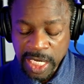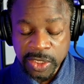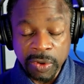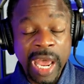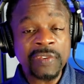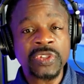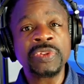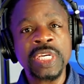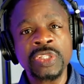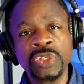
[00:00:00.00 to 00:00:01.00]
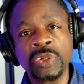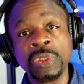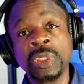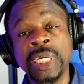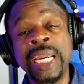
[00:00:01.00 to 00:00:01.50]
graphs and things that you
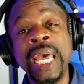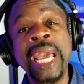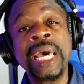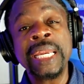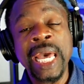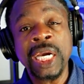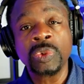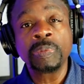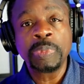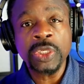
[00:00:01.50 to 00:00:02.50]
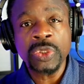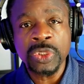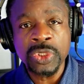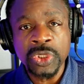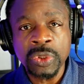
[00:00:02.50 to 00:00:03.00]
can look at and actual pictures
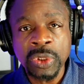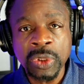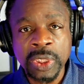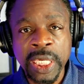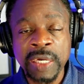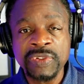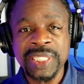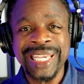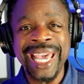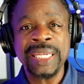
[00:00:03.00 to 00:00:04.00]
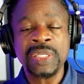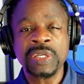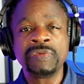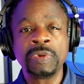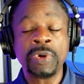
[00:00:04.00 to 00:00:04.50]
that you can look at of scans
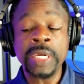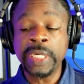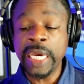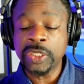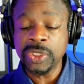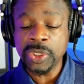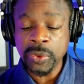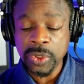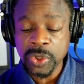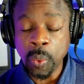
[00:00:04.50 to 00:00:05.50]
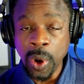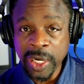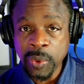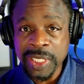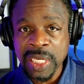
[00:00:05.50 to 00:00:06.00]
of the brain that actually show this.
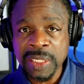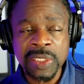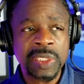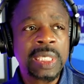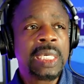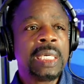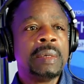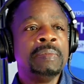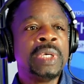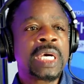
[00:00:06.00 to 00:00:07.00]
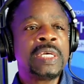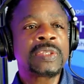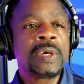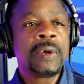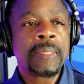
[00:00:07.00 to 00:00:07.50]
Why do I say this?
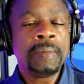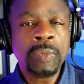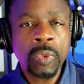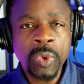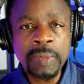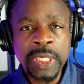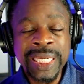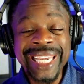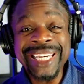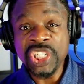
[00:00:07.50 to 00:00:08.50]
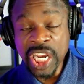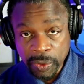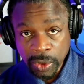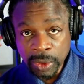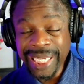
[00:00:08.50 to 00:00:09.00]
Because women in
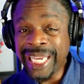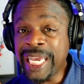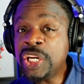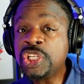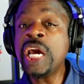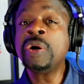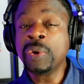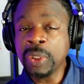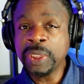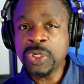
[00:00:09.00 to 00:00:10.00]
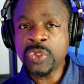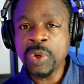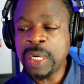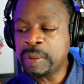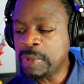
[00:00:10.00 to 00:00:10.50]
general, here's
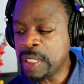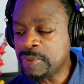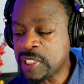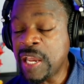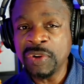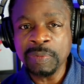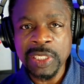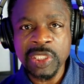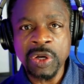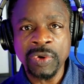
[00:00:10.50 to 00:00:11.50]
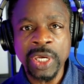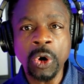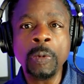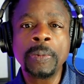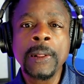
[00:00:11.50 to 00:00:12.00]
why I'm saving myself, I
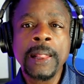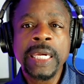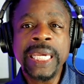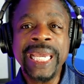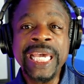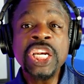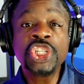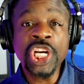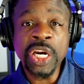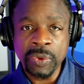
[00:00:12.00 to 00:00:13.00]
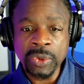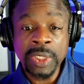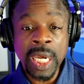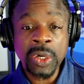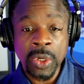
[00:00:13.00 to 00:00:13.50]
hope. In general,
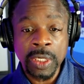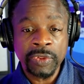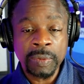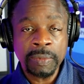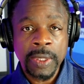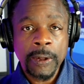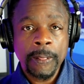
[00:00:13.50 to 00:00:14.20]
not all of them,